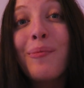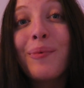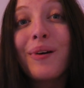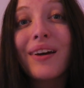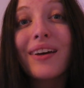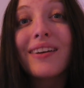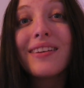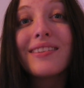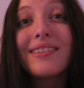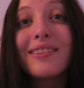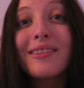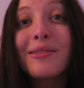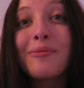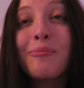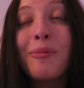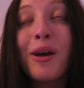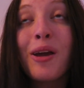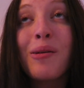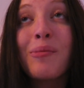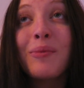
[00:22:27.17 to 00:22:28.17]
because at the
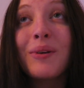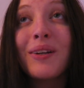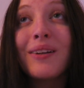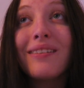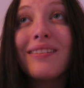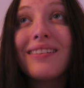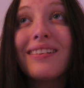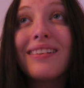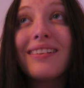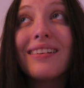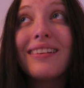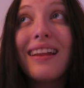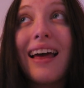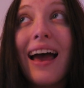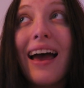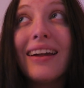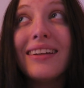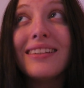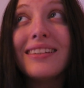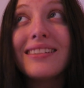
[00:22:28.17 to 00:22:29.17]
moment
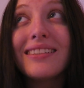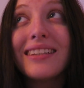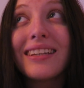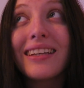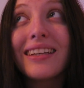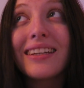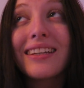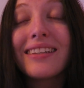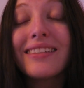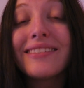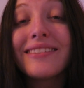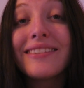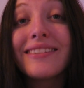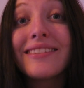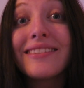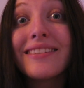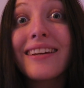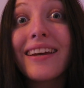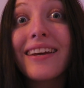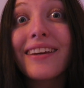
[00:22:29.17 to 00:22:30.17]
editing is
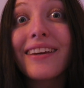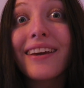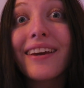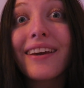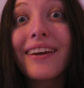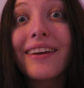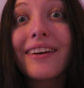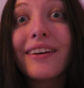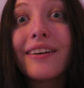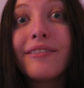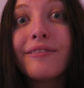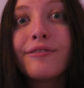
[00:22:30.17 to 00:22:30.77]
just taking